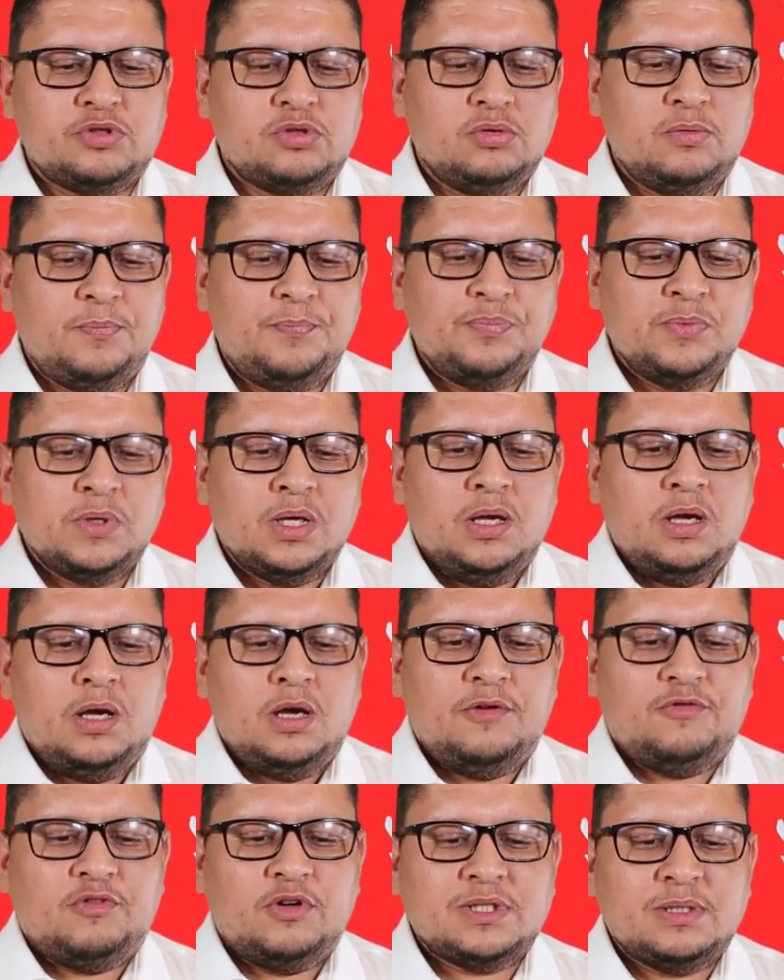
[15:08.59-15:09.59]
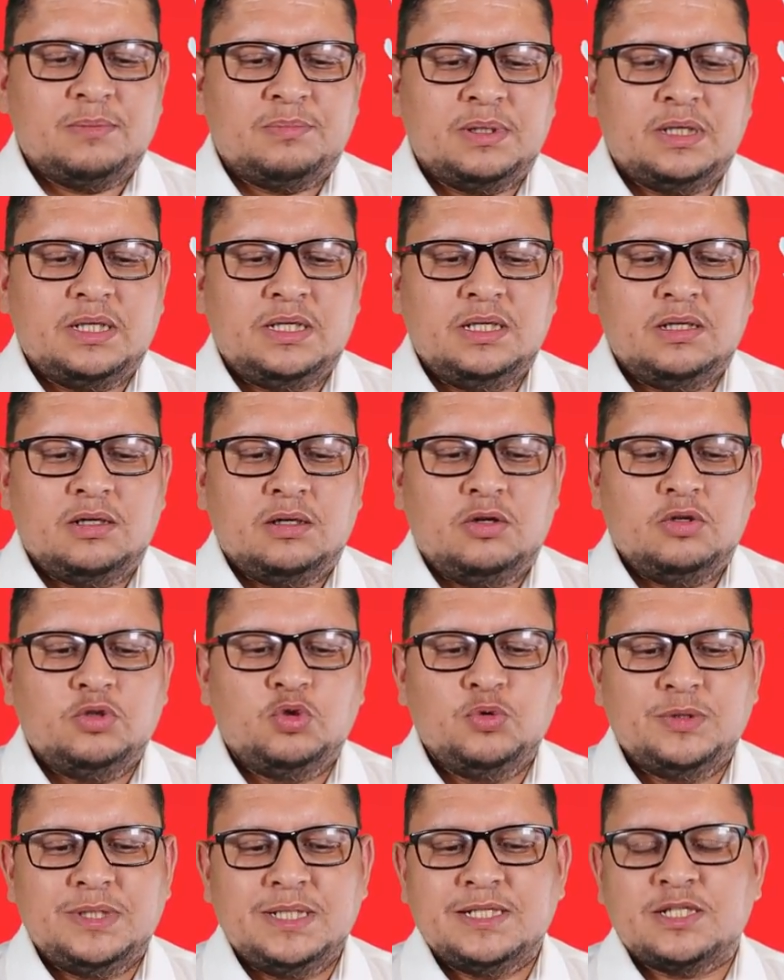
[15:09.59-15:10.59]
So, uh, for example, here uh,
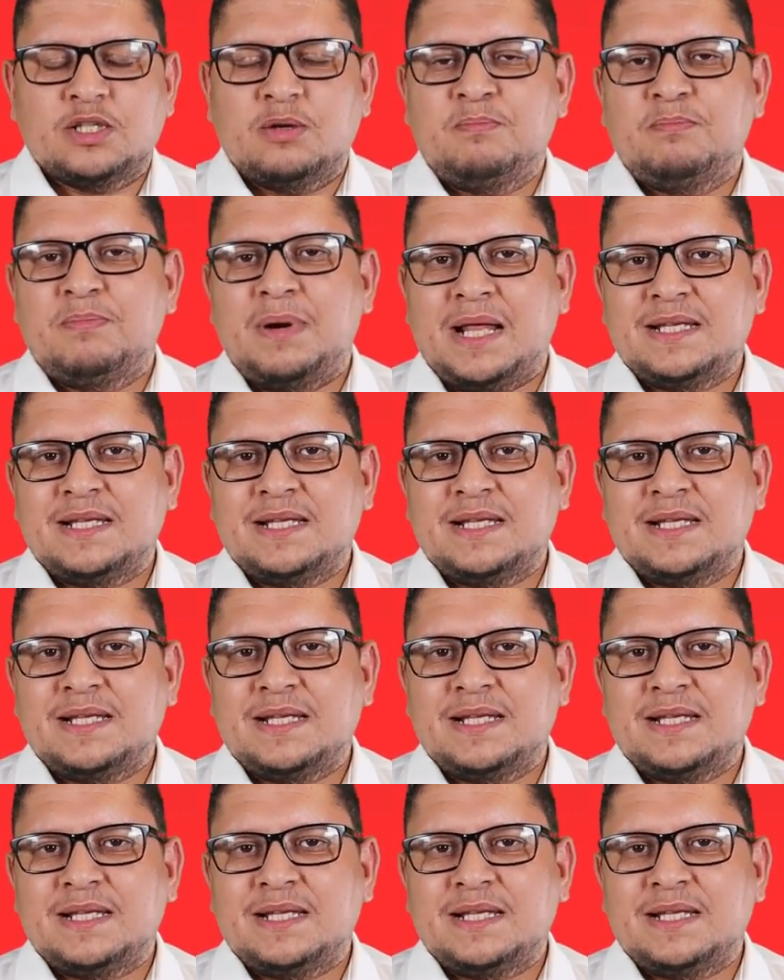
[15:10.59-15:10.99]
using some